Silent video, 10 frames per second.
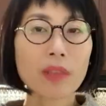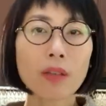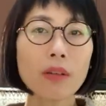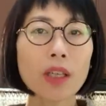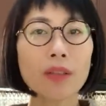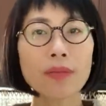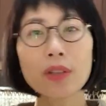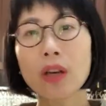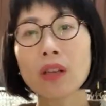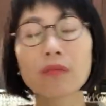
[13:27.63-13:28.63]
Well, if you
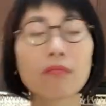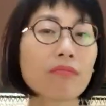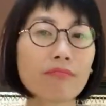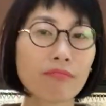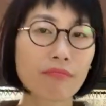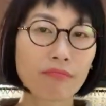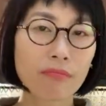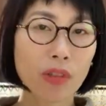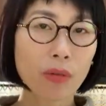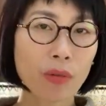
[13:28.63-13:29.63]
don't,
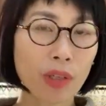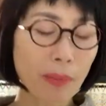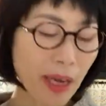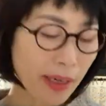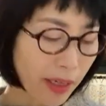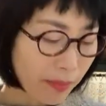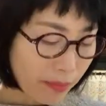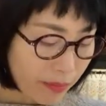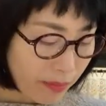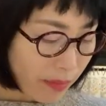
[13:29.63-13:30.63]
don't worry about it.
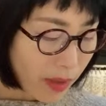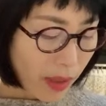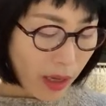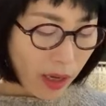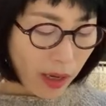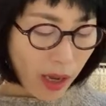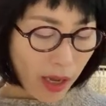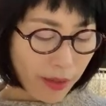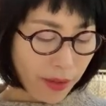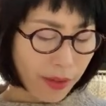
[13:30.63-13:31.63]

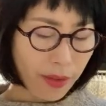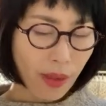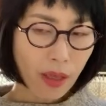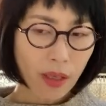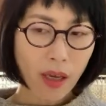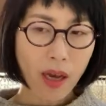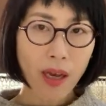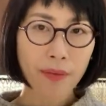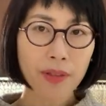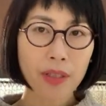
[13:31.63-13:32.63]
I
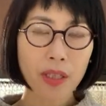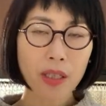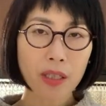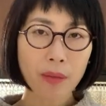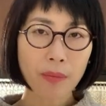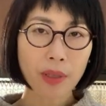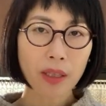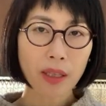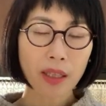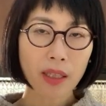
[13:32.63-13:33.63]
I've seen
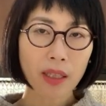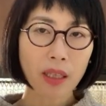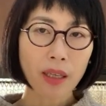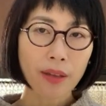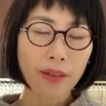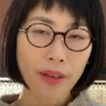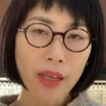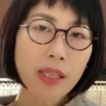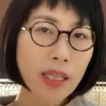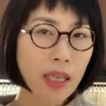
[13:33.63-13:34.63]
something like
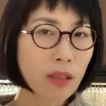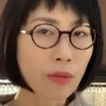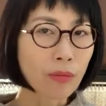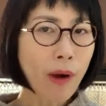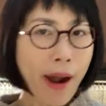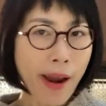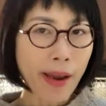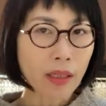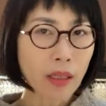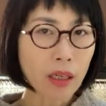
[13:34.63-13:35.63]
this in
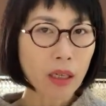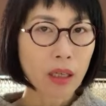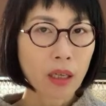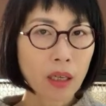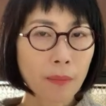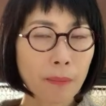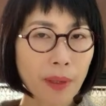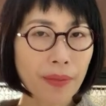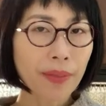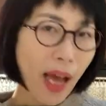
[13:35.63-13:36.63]
red,
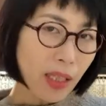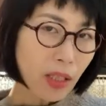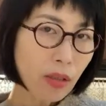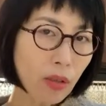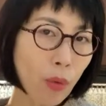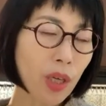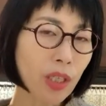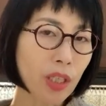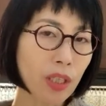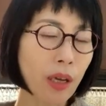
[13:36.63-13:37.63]
but that's gonna
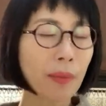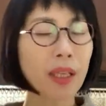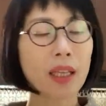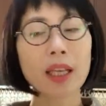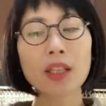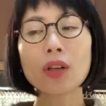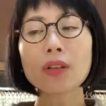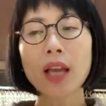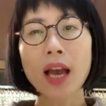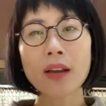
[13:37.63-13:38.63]
work too. I mean, you
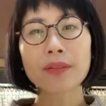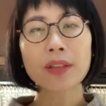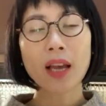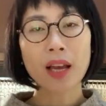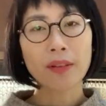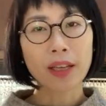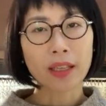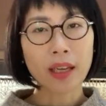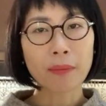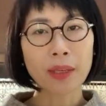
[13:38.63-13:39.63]
don't have to have it.
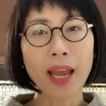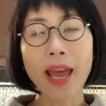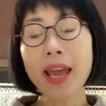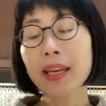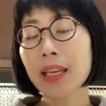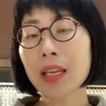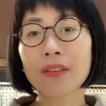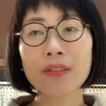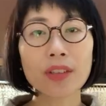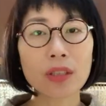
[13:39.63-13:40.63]
I mean, any
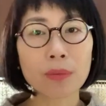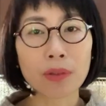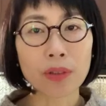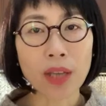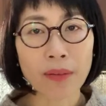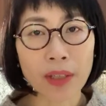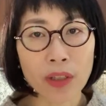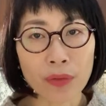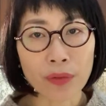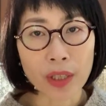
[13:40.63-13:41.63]
vegetable you have in
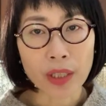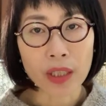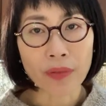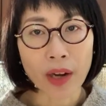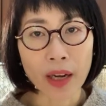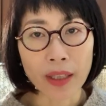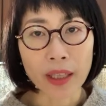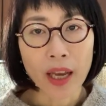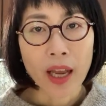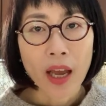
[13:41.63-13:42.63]
your fridge is fine.
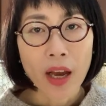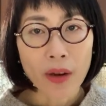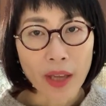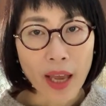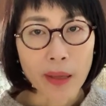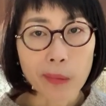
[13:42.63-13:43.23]
Okay.